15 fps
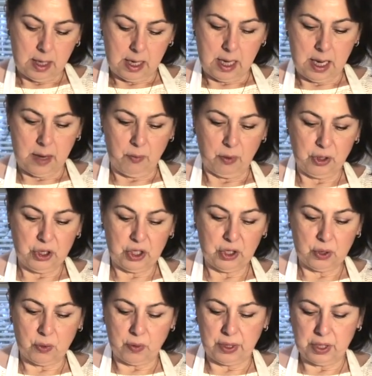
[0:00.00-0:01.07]
And we're just
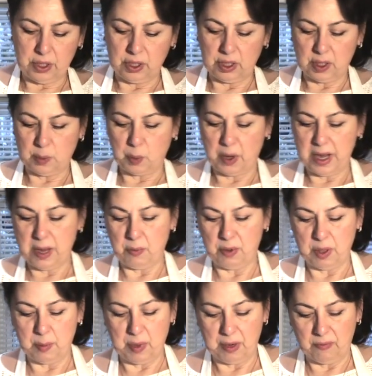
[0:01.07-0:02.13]
going to spray it with a
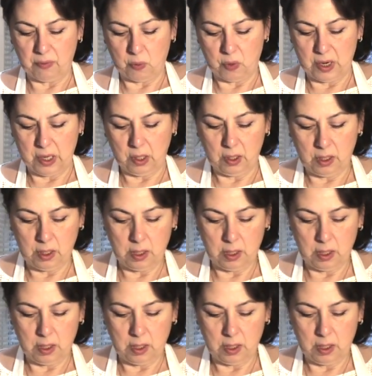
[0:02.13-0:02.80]
bit of oil.